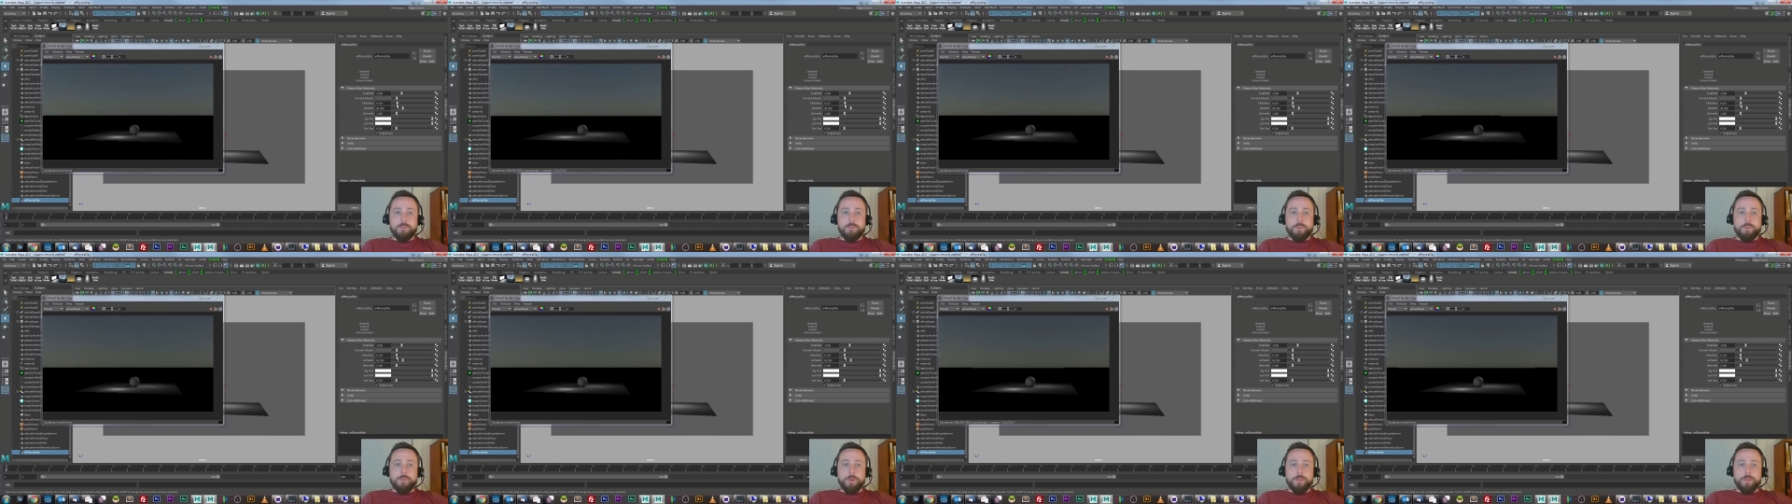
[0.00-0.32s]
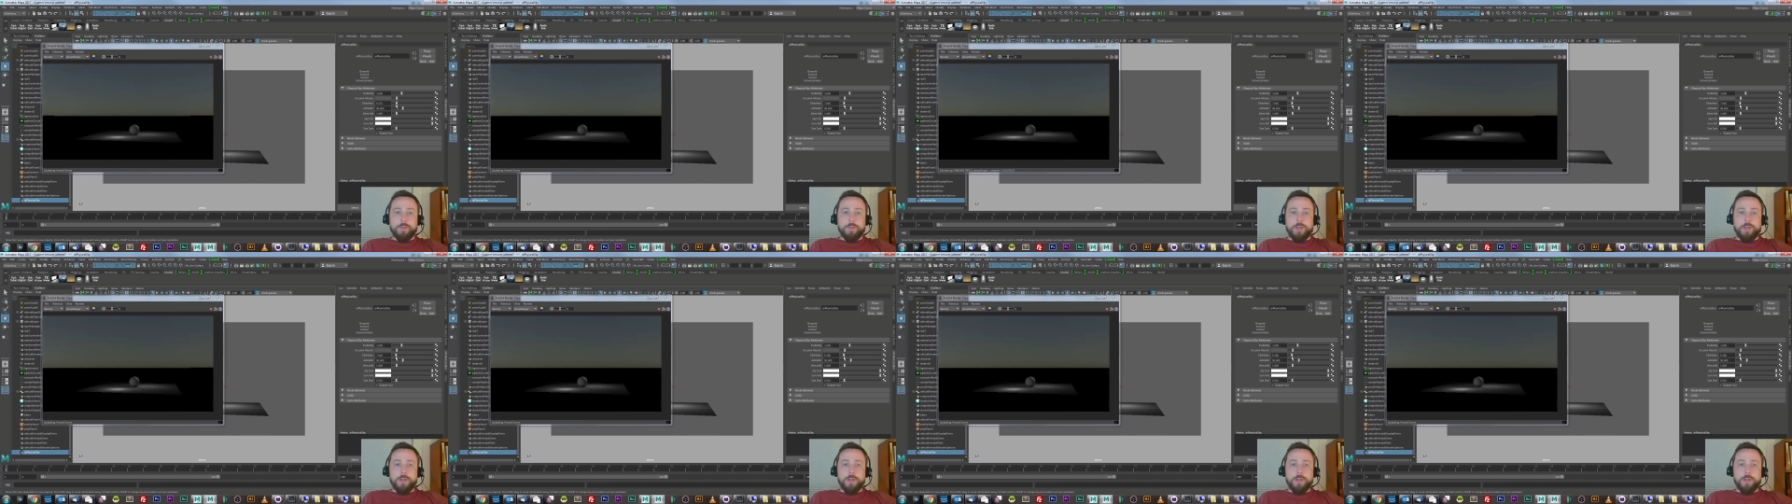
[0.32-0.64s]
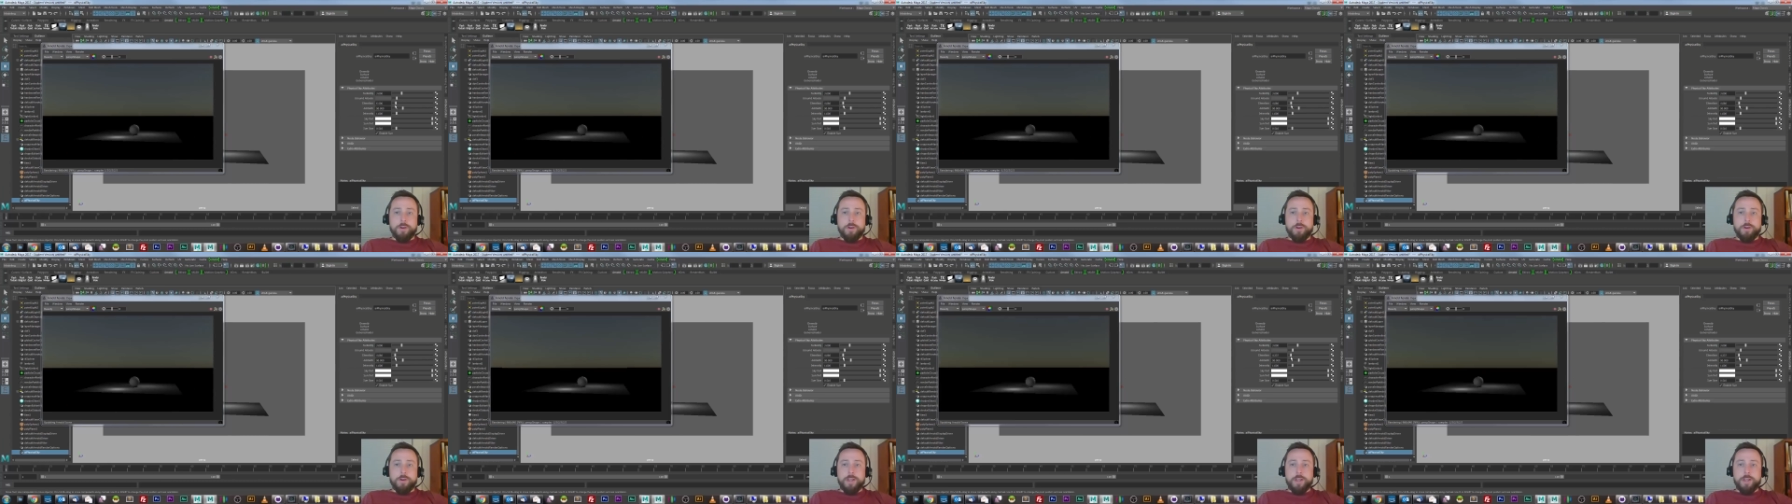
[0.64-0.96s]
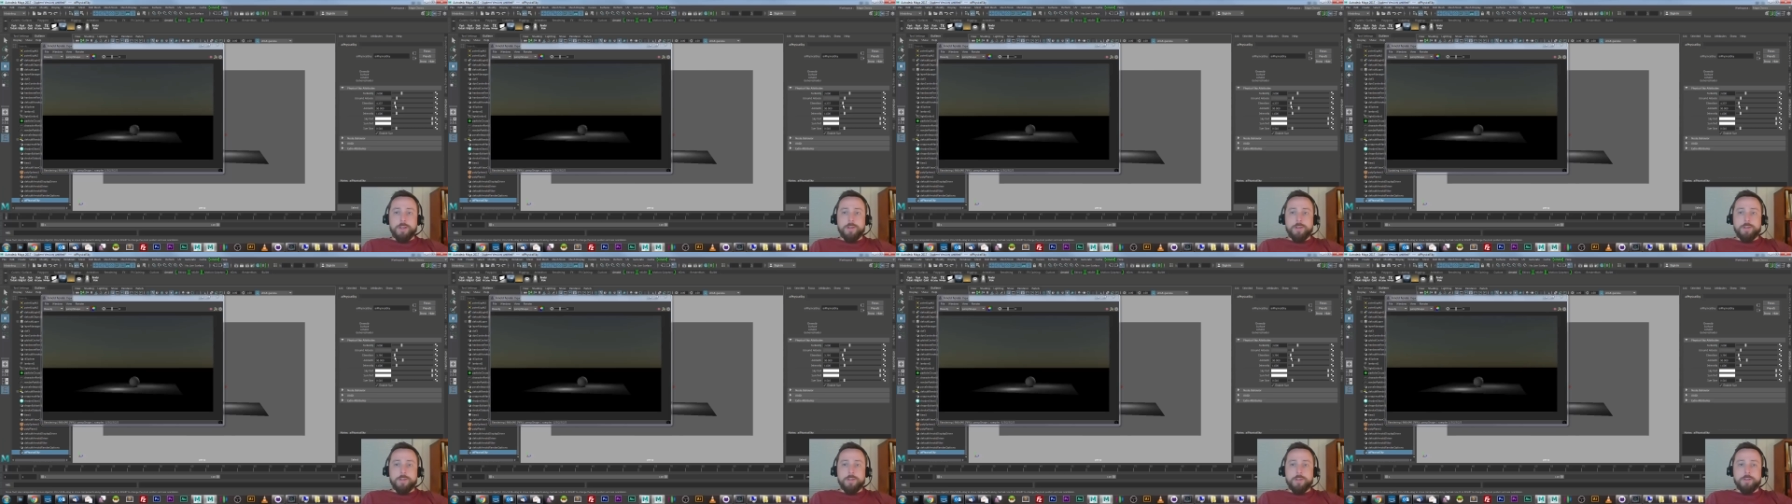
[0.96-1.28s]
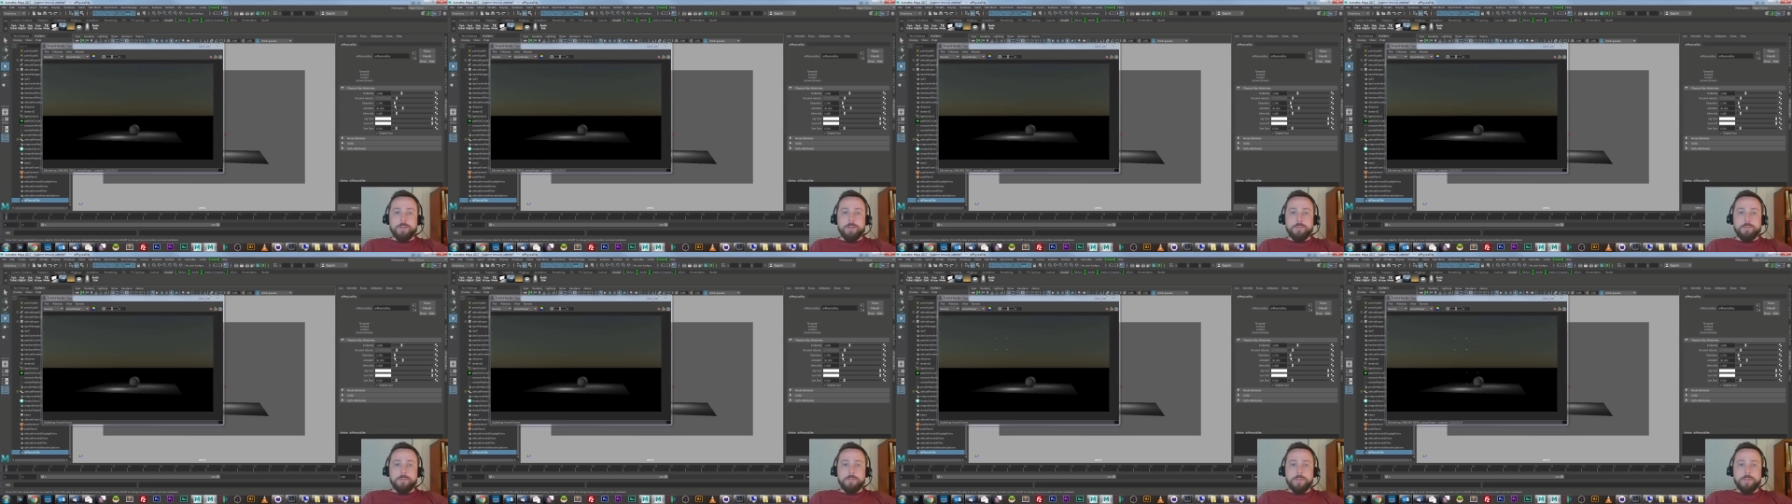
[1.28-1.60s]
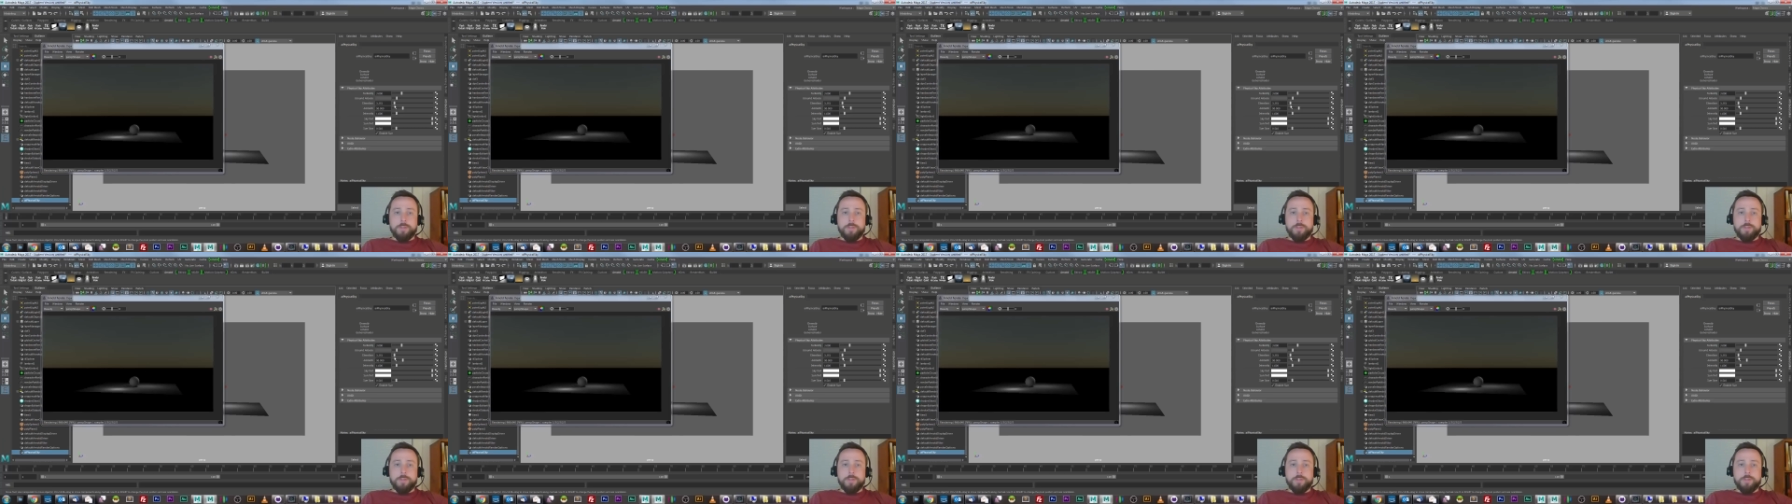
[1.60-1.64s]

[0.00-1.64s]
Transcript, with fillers: both darker and